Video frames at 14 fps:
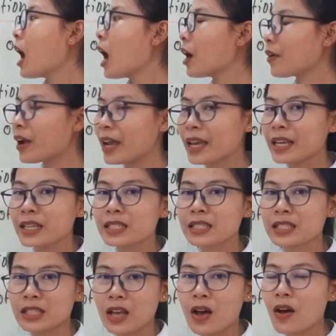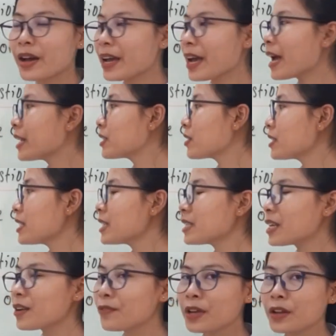All right. So again, so
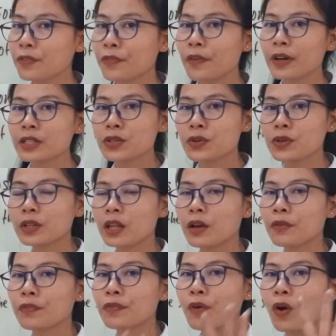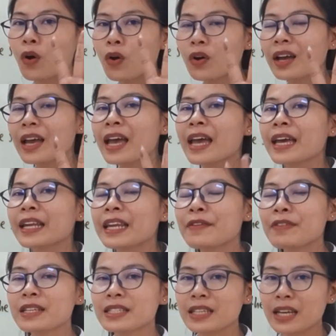season we refer to the 4
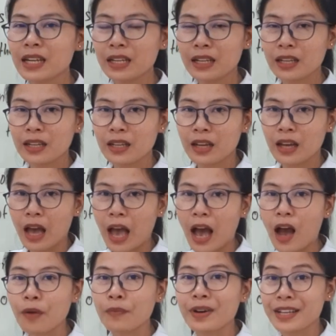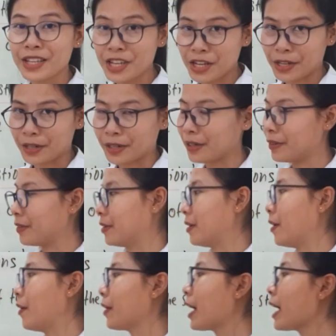divisions of a year.
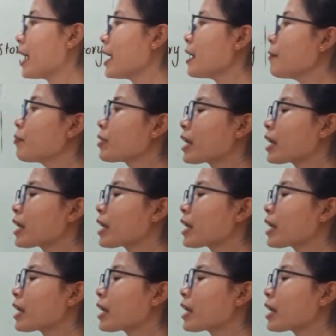All right.